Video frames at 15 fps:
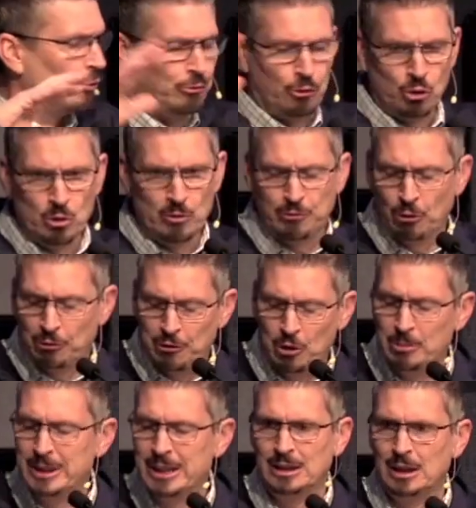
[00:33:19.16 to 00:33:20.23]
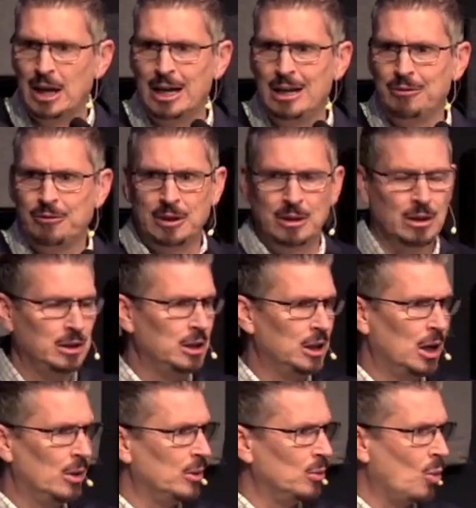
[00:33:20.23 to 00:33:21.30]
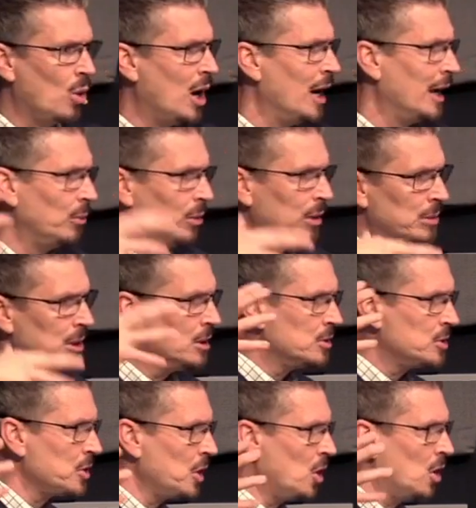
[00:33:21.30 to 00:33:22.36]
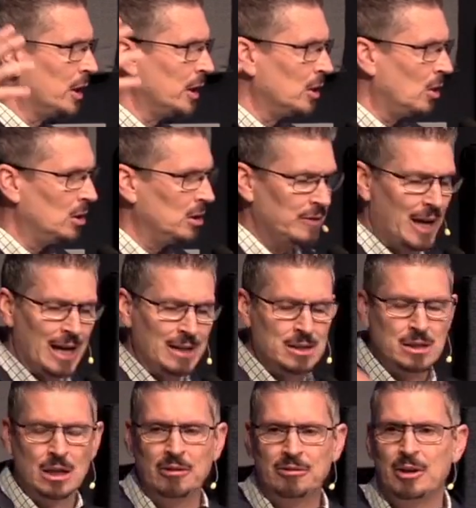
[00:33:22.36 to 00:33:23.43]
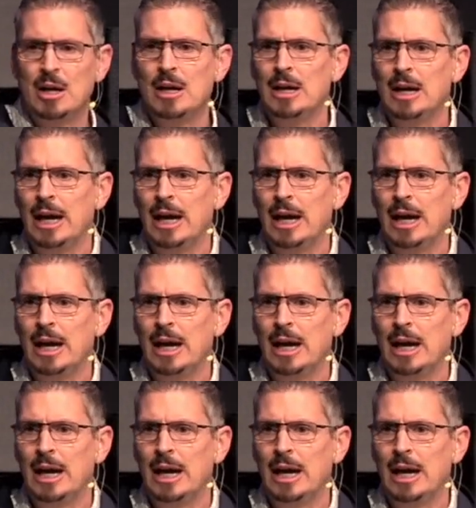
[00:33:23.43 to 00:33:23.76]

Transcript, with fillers: fulfillment in life and, you know, and wine, women, and song, and all of that stuff.